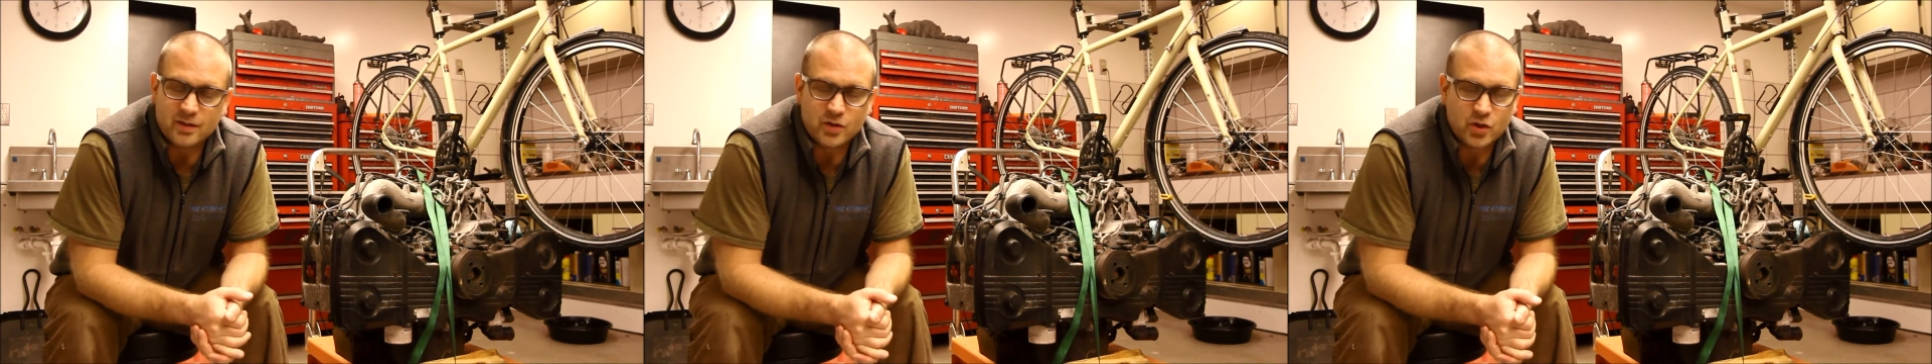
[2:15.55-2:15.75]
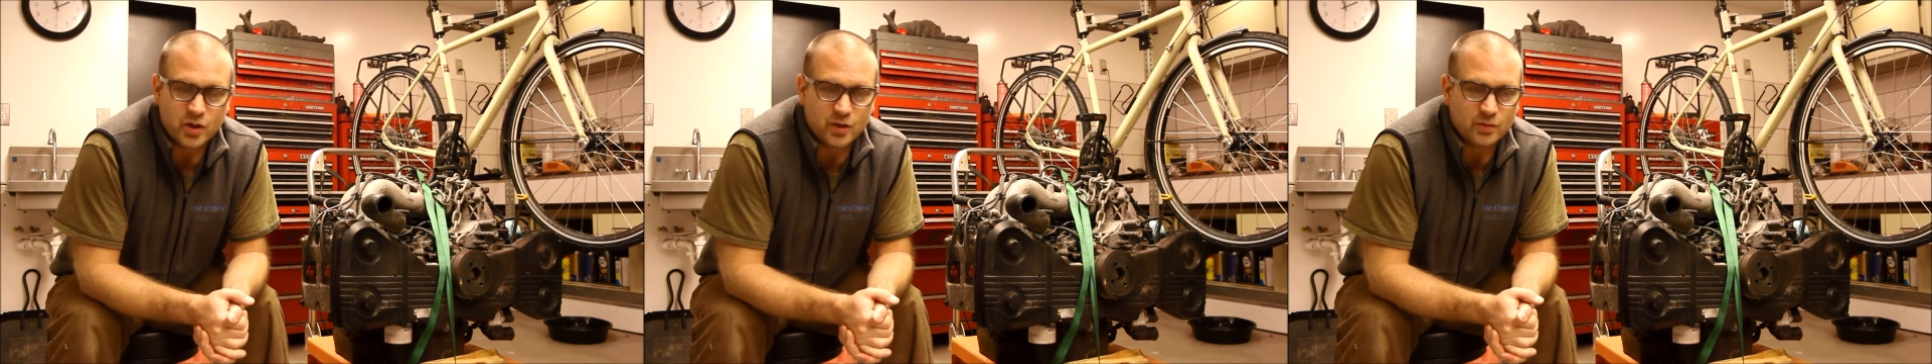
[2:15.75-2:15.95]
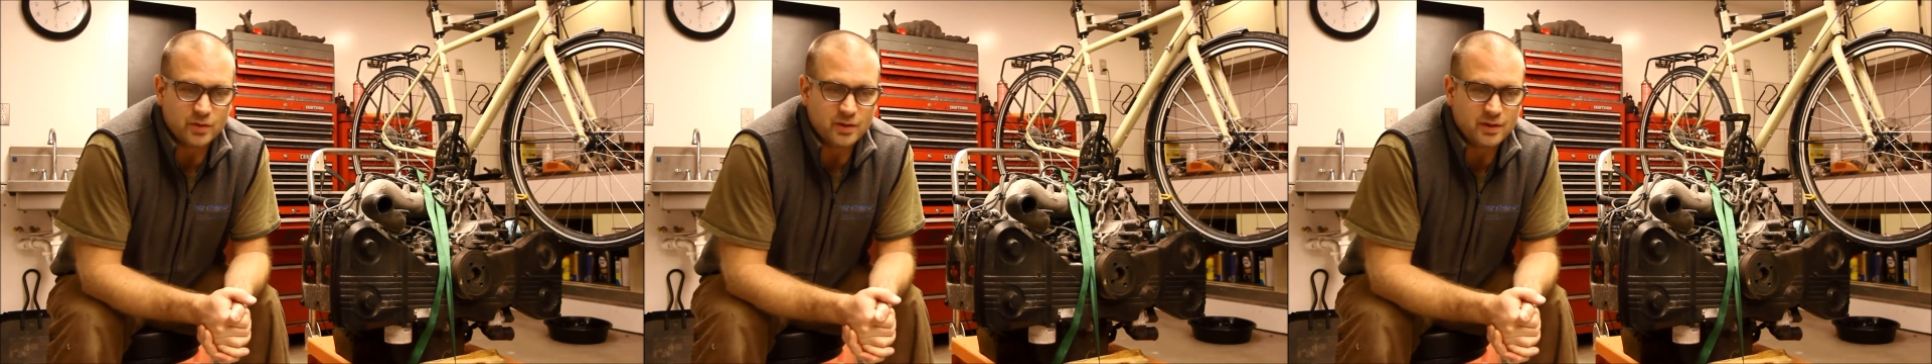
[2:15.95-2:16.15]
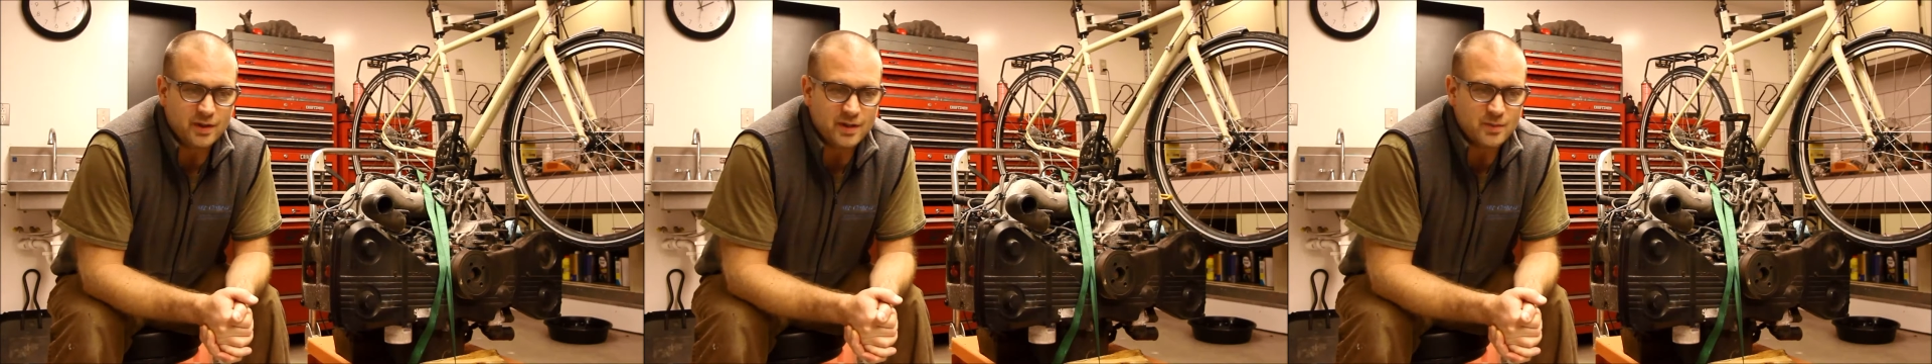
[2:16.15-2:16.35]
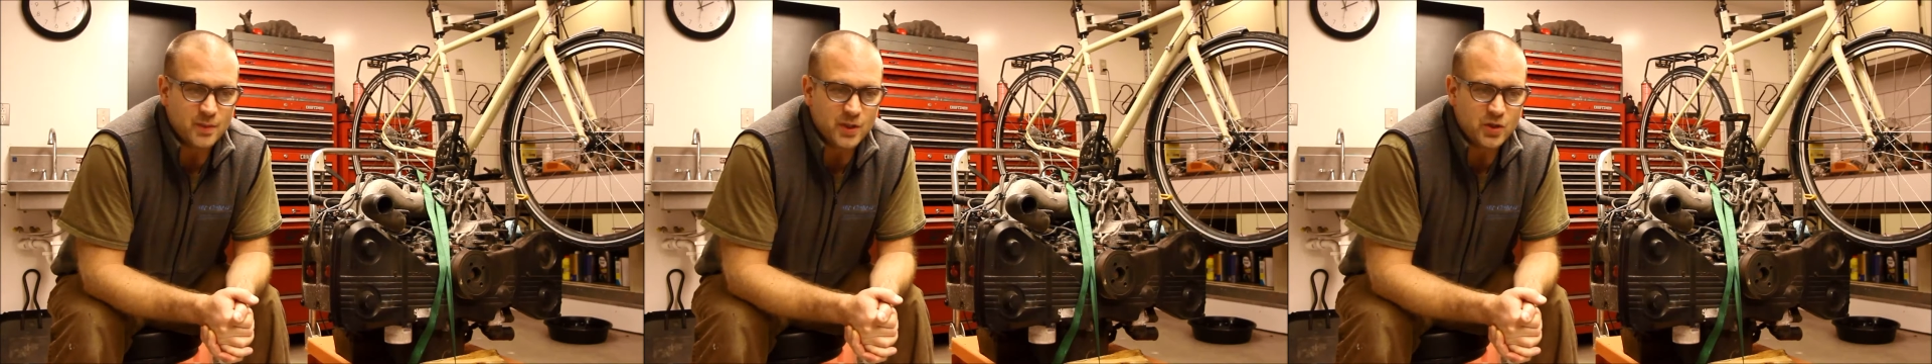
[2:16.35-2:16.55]
children
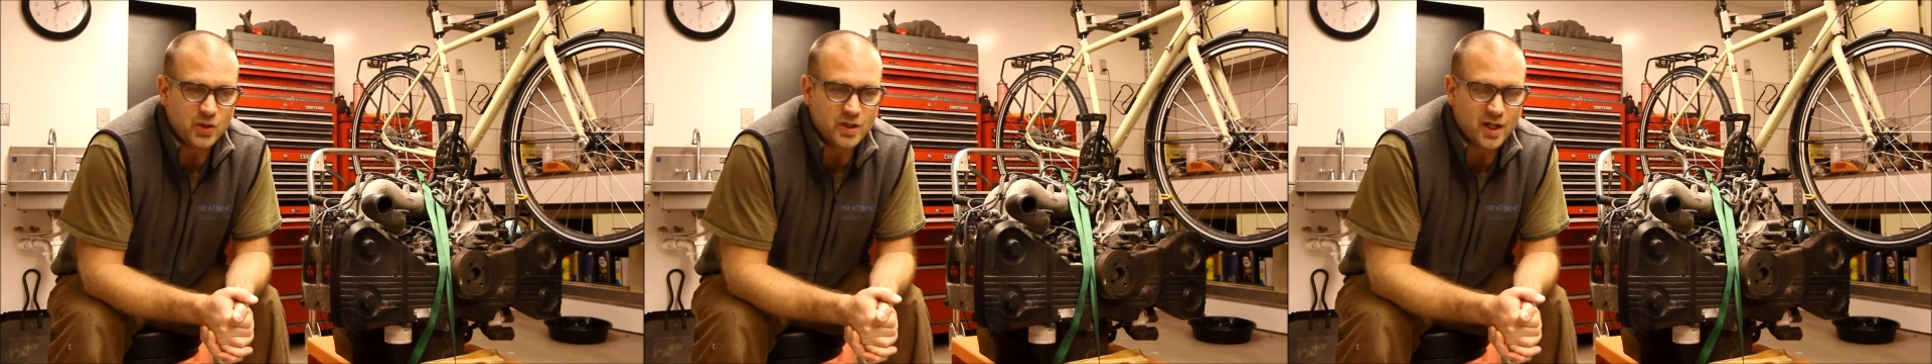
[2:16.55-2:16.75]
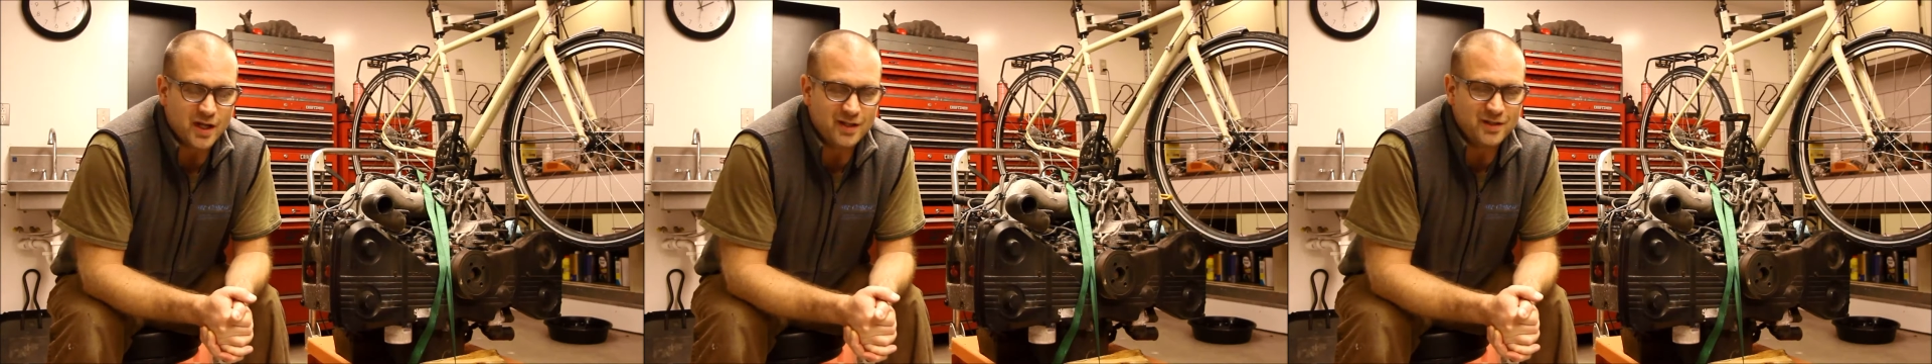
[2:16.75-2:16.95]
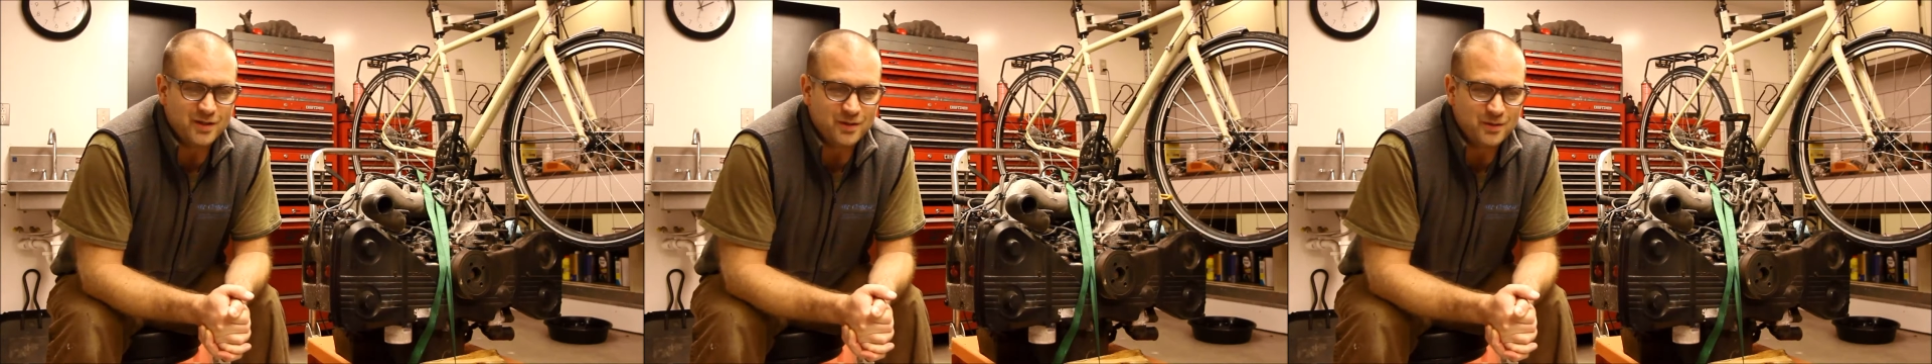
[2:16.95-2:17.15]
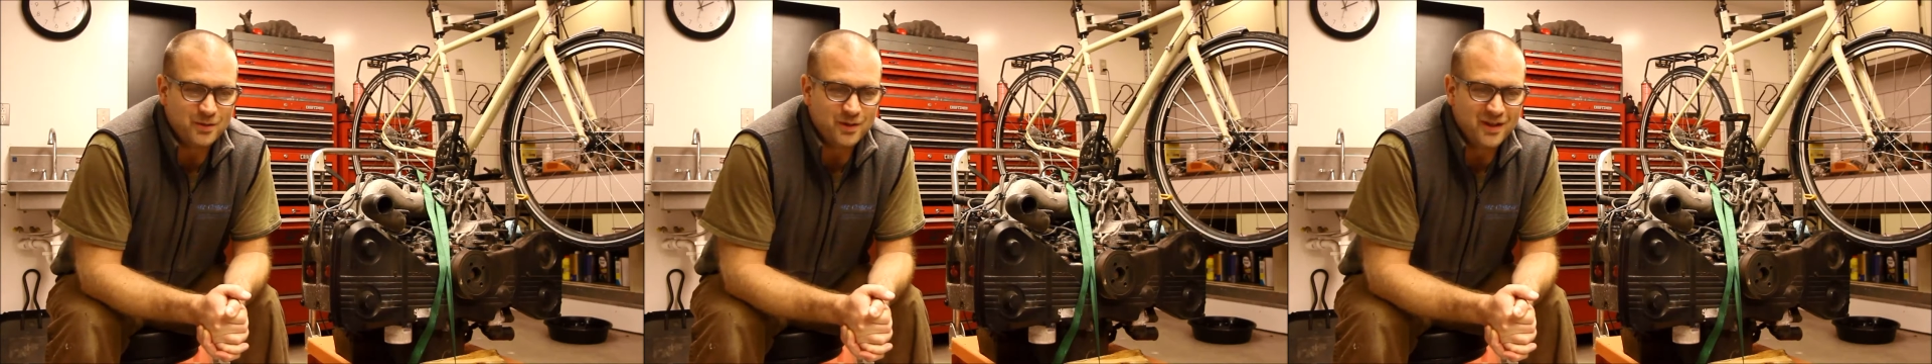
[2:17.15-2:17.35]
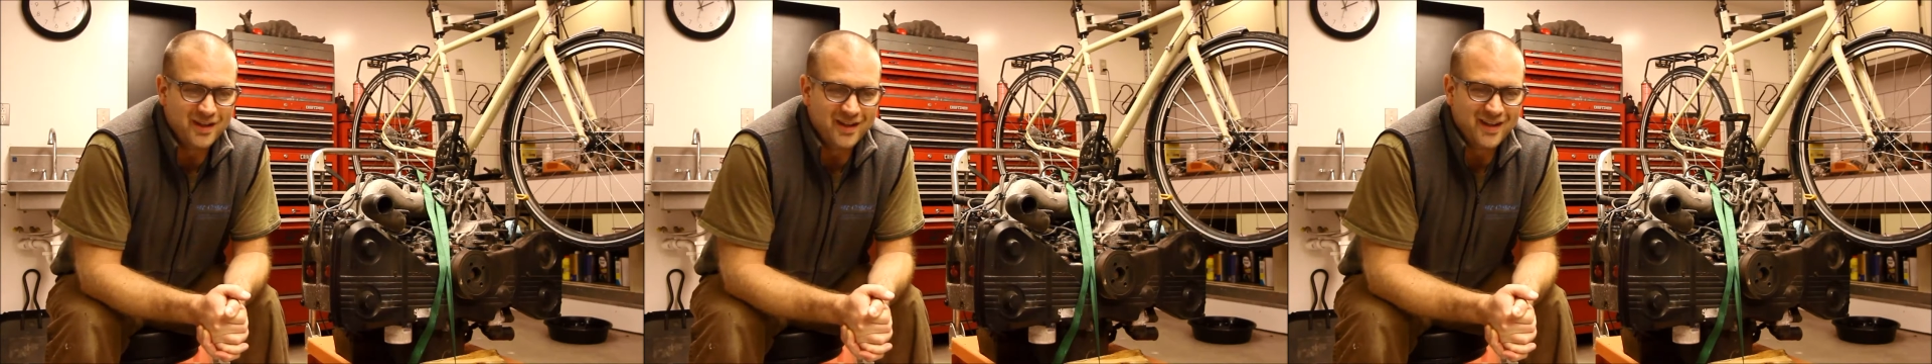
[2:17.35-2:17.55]
as much as I do.